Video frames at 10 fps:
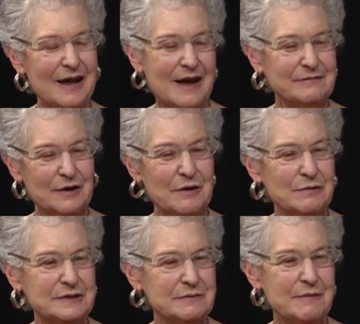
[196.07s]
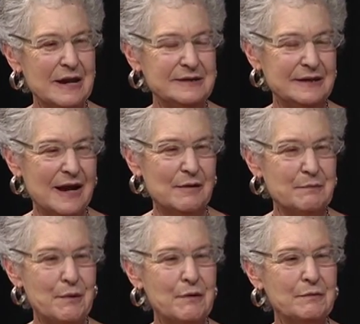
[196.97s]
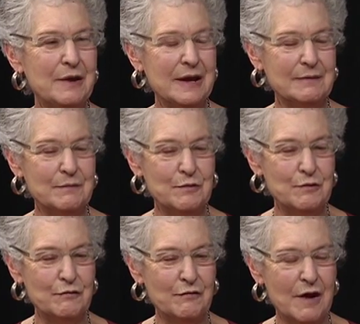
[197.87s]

I'm always amazed at how a poem can move